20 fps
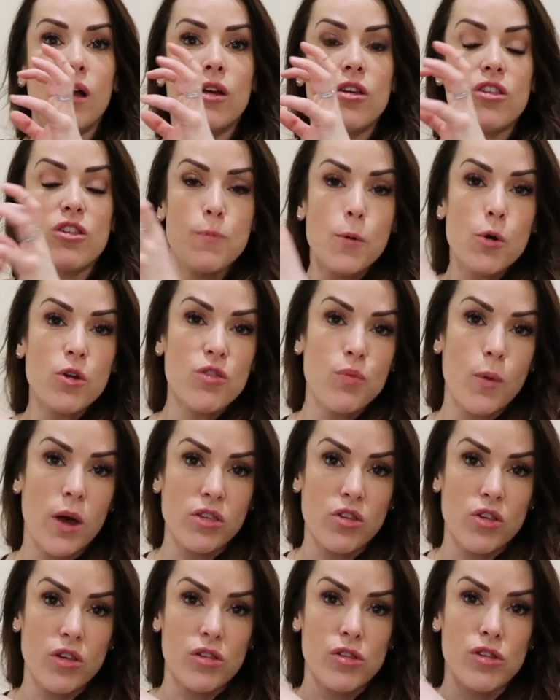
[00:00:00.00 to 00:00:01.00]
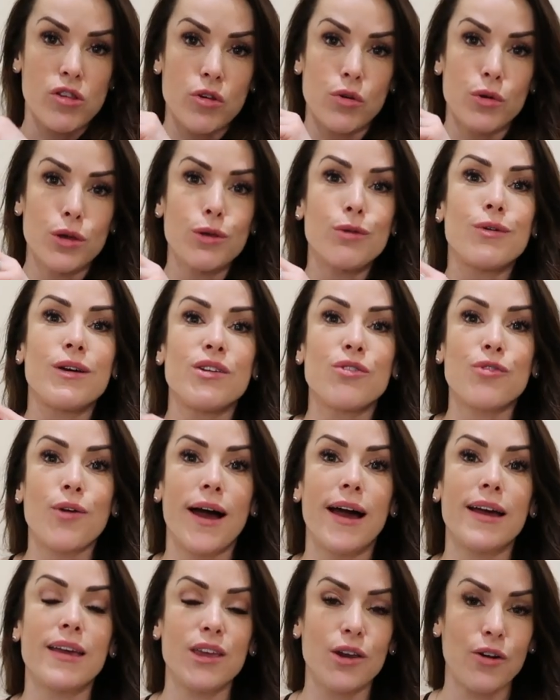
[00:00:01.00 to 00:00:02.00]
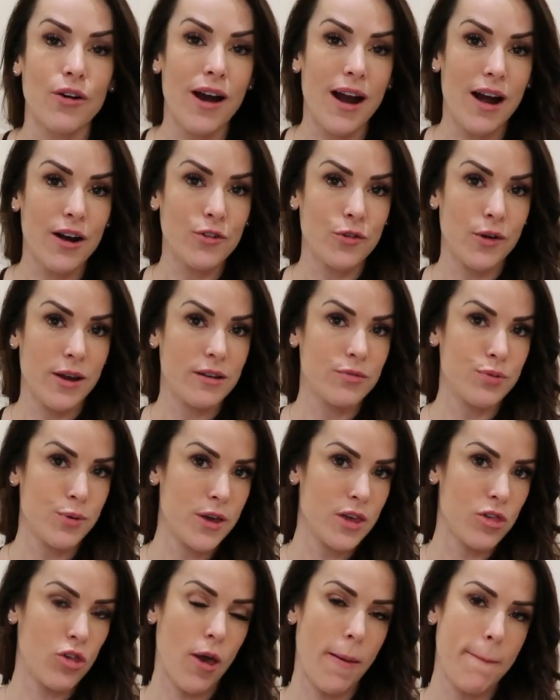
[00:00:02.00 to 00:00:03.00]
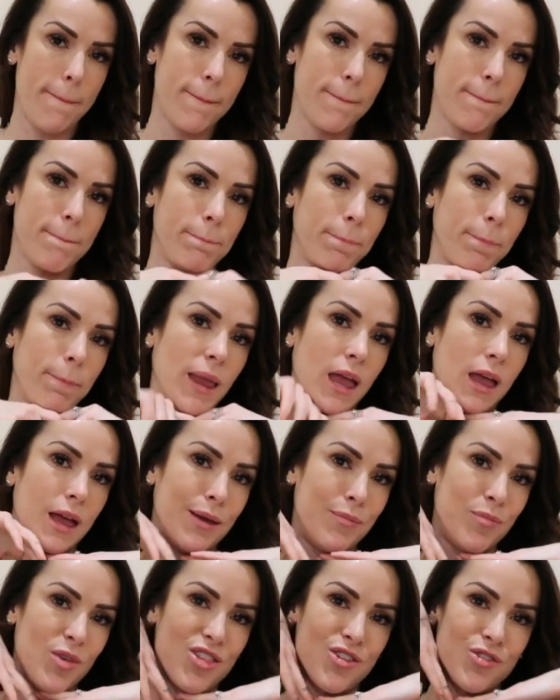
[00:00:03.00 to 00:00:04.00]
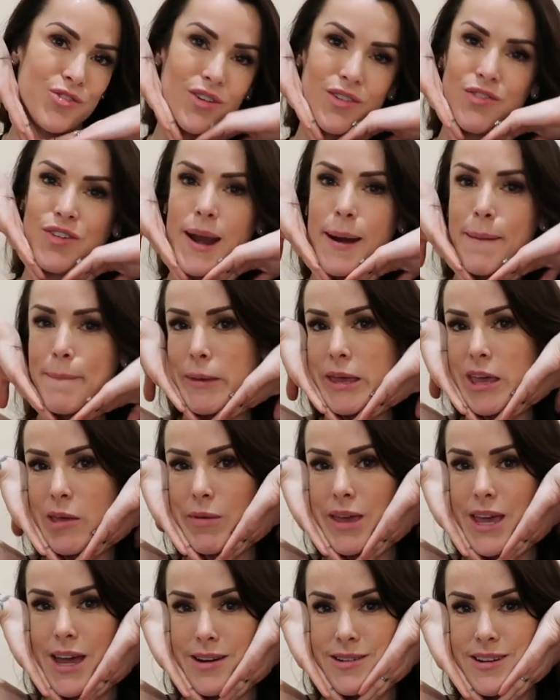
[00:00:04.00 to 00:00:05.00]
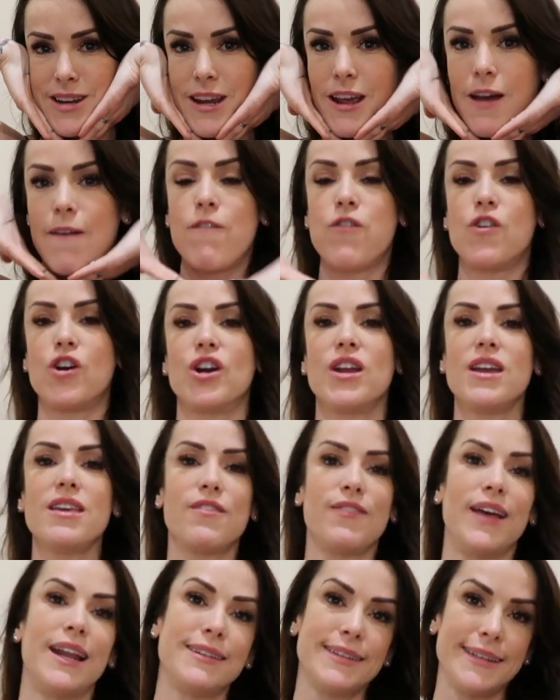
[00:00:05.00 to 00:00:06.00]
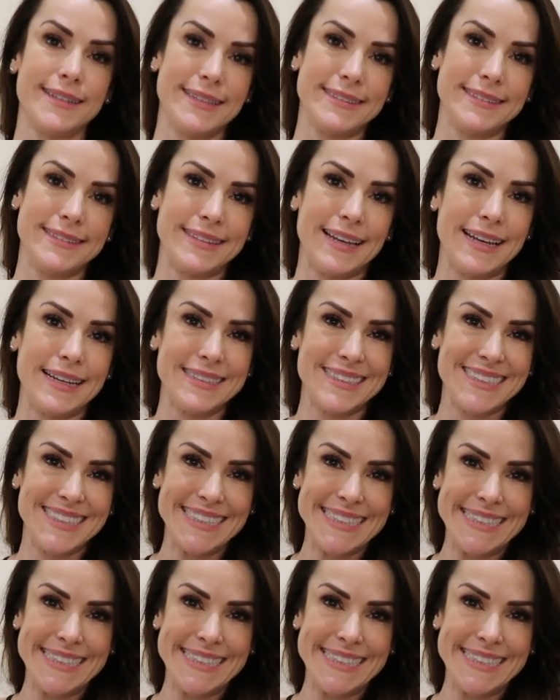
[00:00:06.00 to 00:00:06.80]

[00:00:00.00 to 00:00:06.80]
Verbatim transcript: sports watches, so you can track your heart rate, which um, uh, Mr. Griffin may be getting for his Valentine's Day.